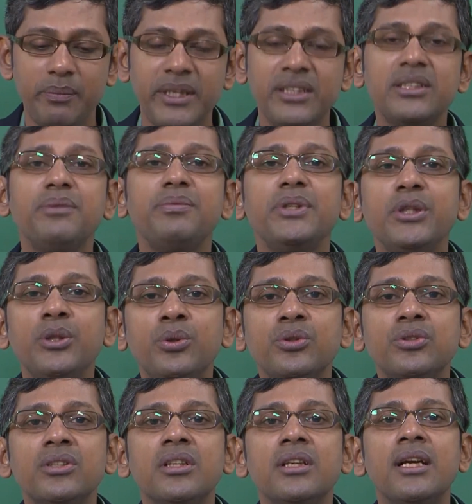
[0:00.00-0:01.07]
if you
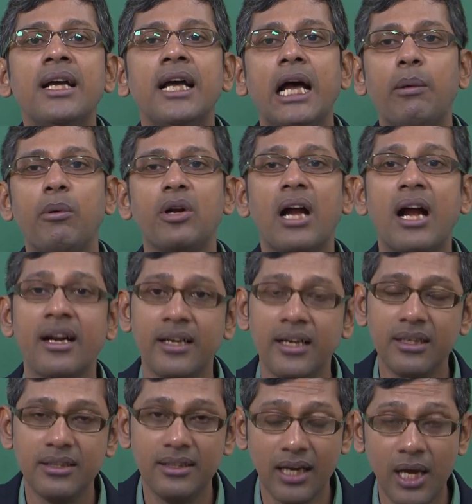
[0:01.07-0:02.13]
use about
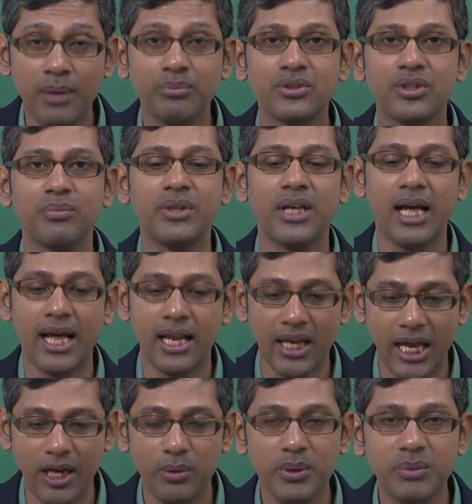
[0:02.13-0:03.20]
100 grams of the
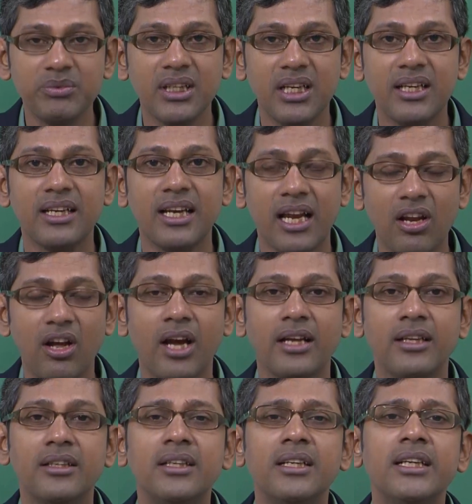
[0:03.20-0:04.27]
aluminum silicon alloy,
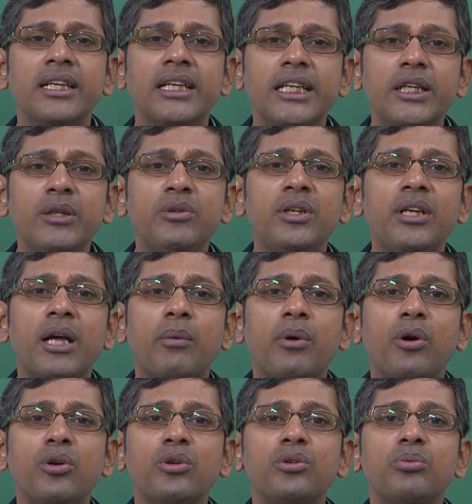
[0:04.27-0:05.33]
you need
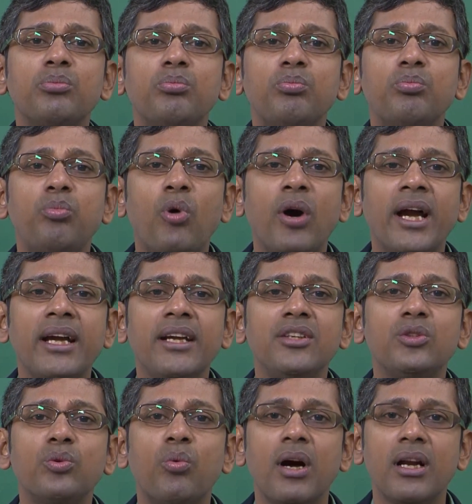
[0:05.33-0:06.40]
about
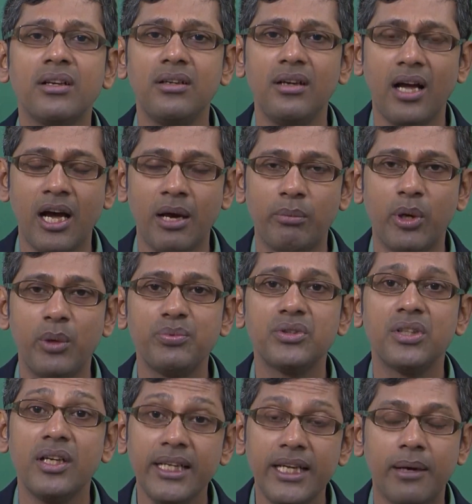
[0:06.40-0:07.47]
0.1 gram of
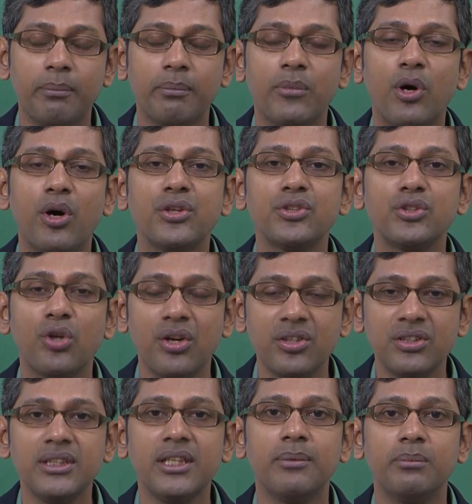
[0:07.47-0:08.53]
sodium or
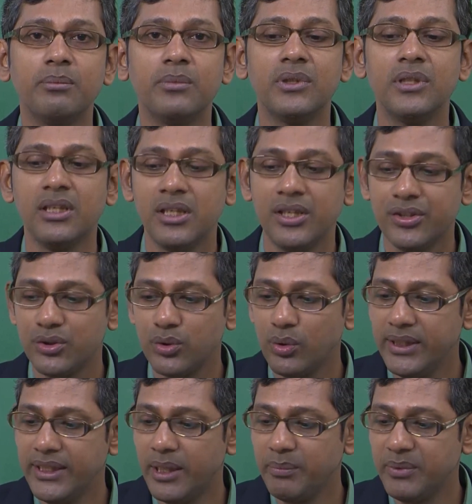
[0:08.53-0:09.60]
strontium.
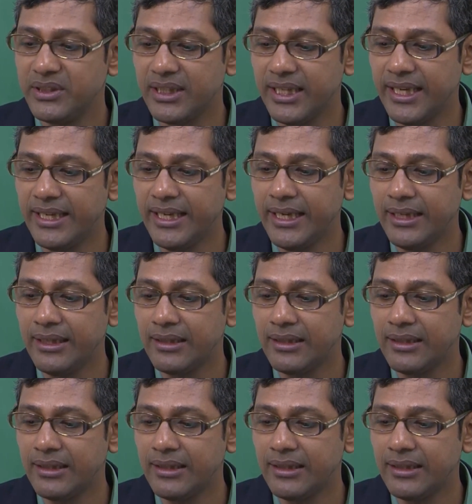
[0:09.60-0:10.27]
Sodium is Na,